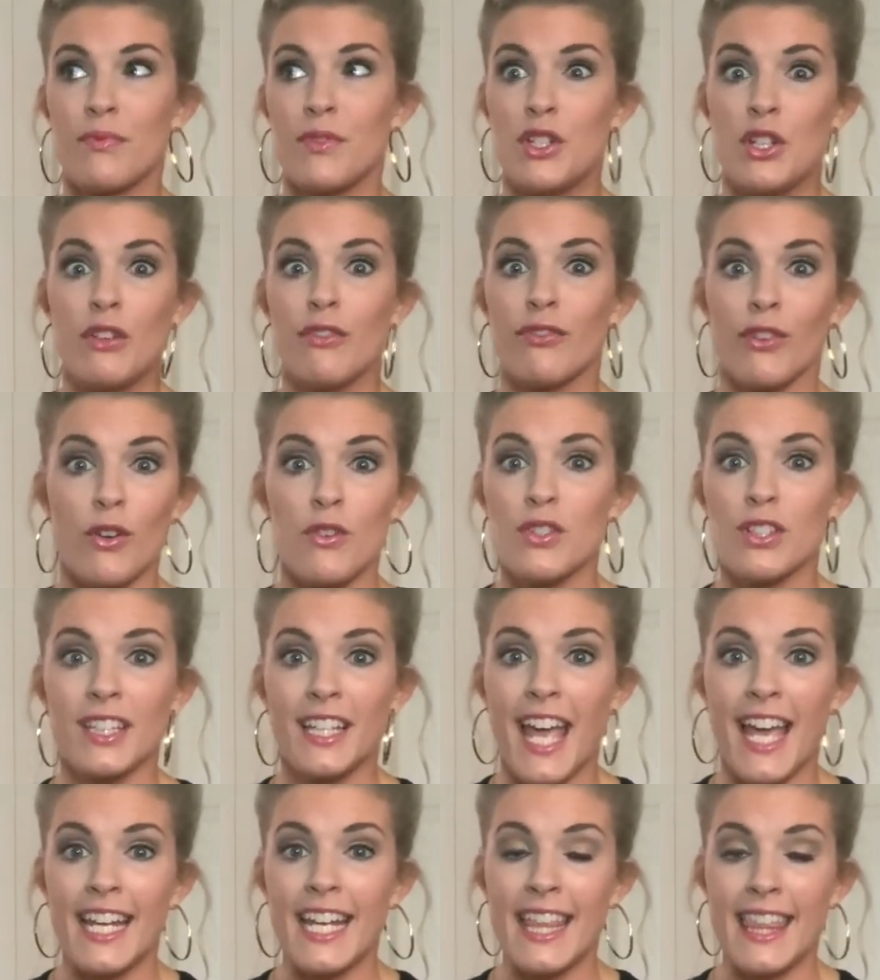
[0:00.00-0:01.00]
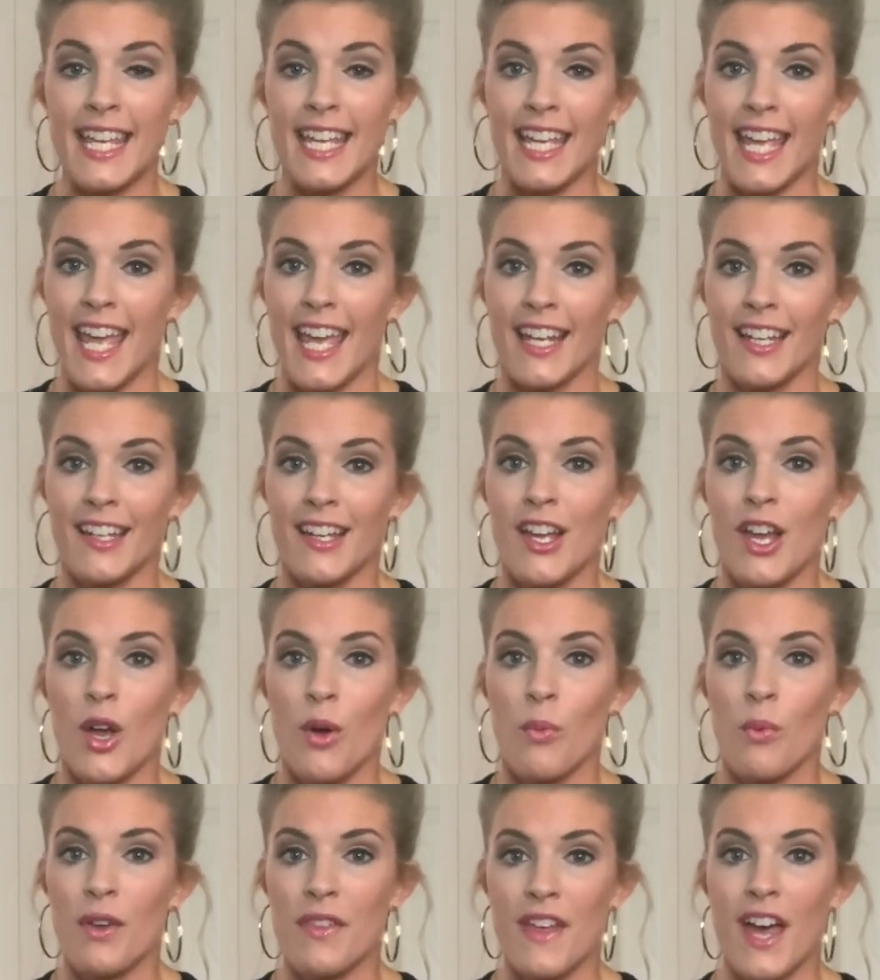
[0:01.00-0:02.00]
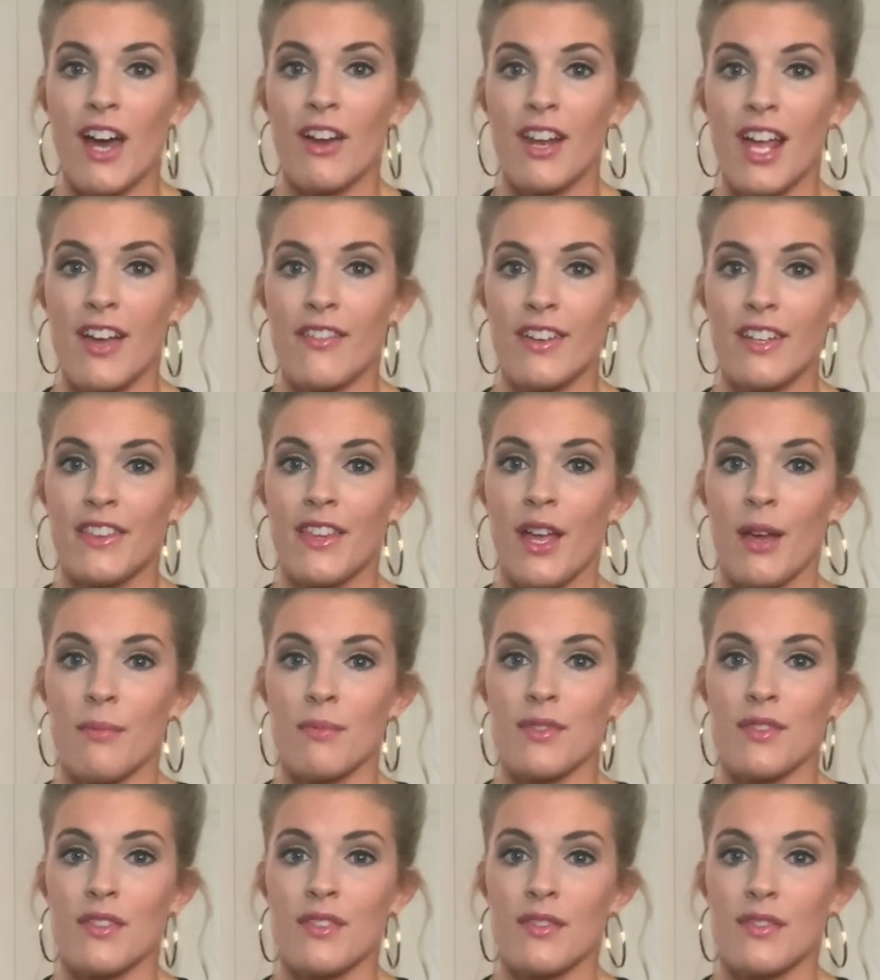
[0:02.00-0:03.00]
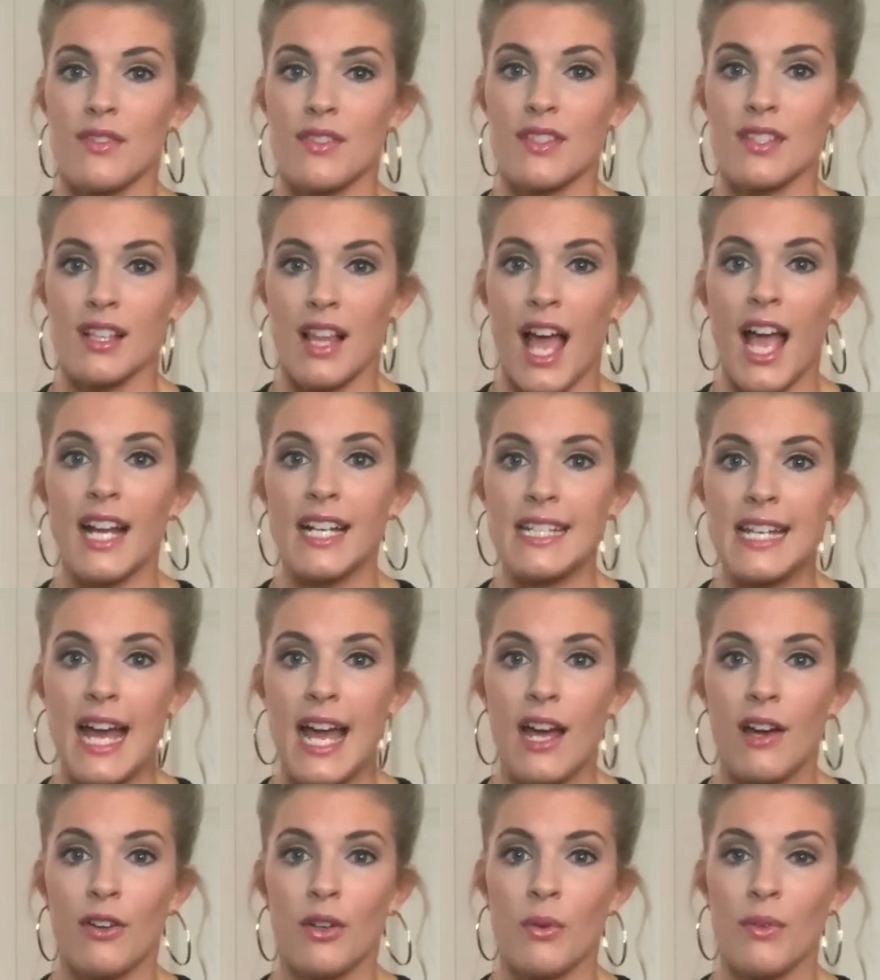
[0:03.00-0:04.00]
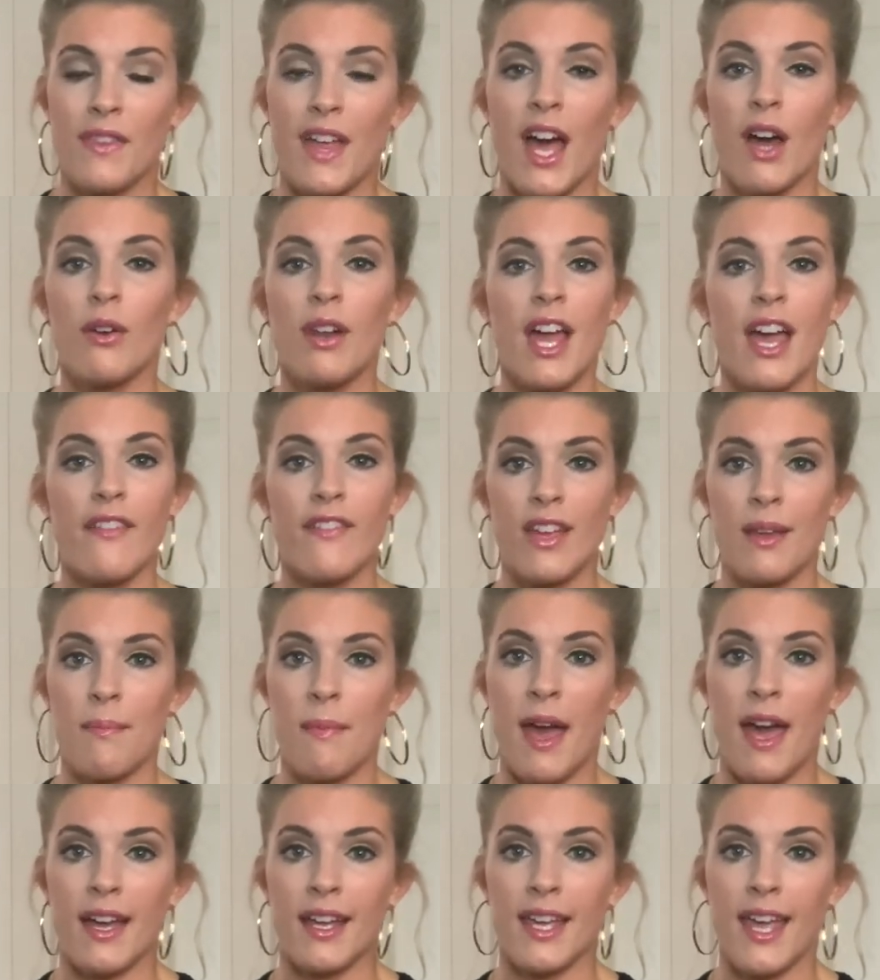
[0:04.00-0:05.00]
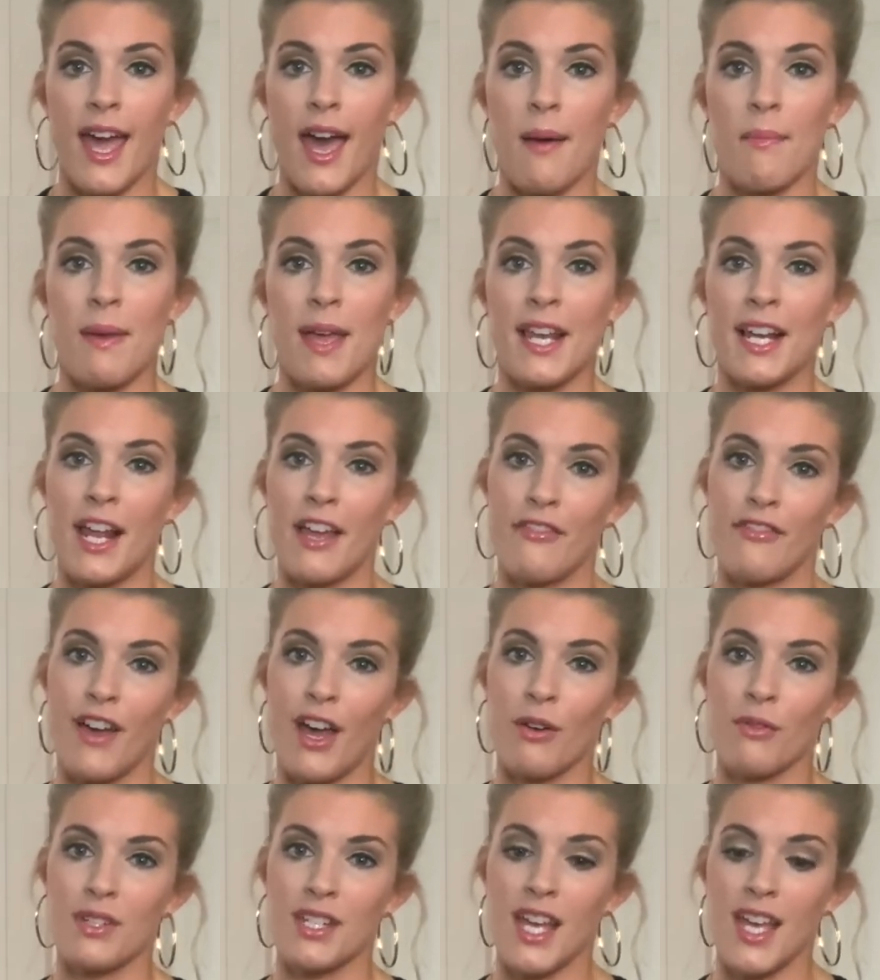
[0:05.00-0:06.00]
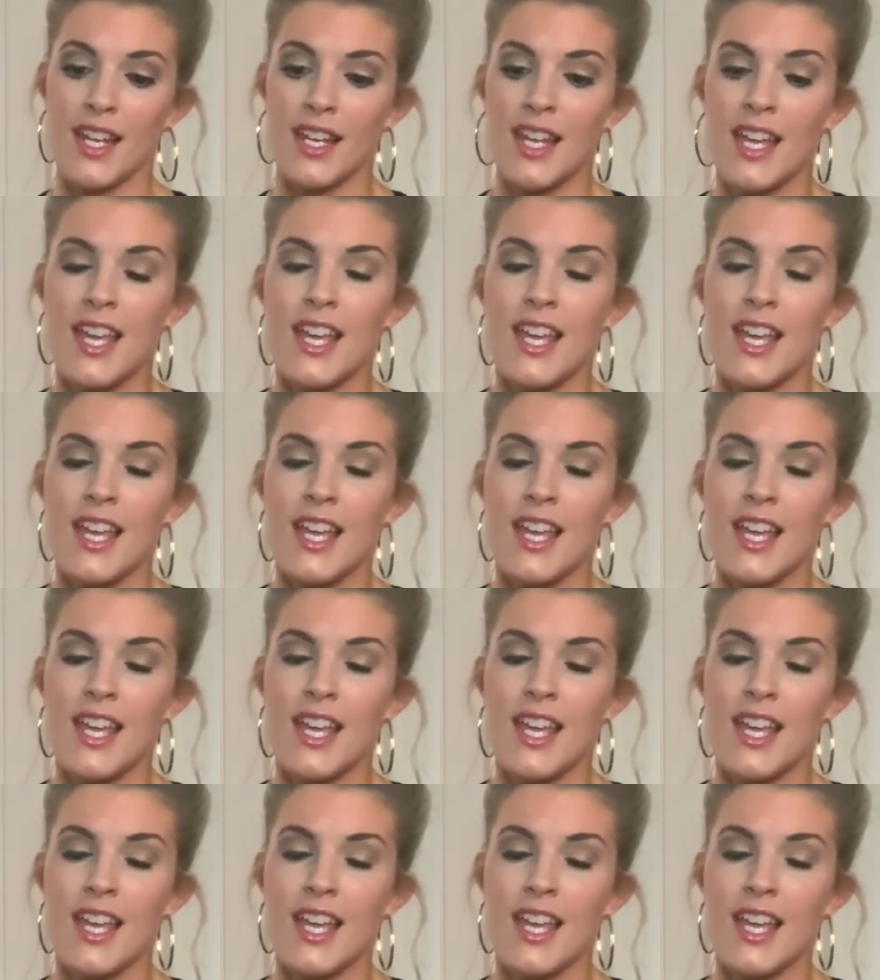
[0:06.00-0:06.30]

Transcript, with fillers: do virtually anything in without having them slide down, without having back gap, and I found it.